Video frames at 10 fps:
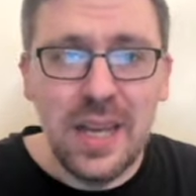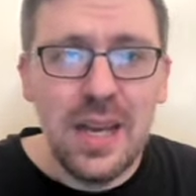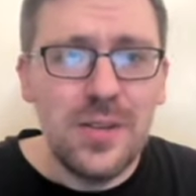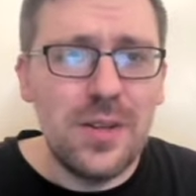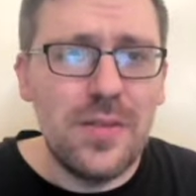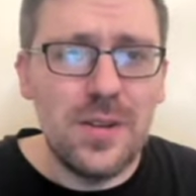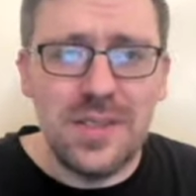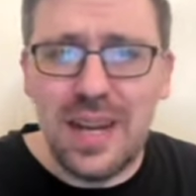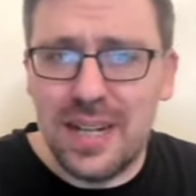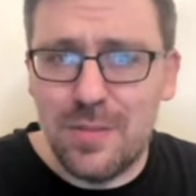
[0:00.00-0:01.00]
So if you're
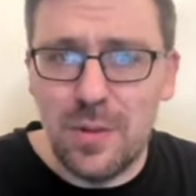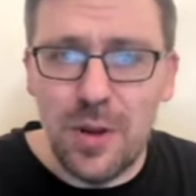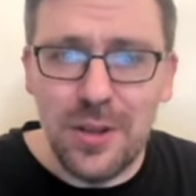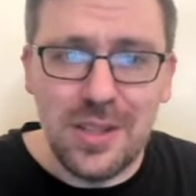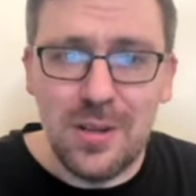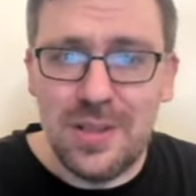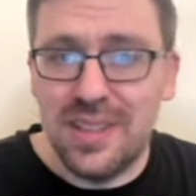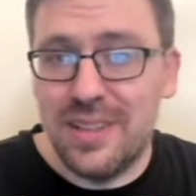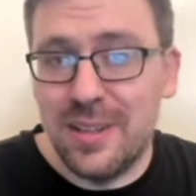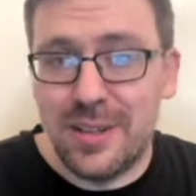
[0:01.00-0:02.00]
signing him to a multi-year
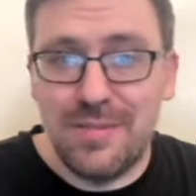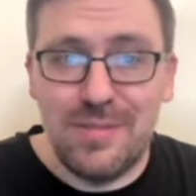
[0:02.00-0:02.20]
deal, and look,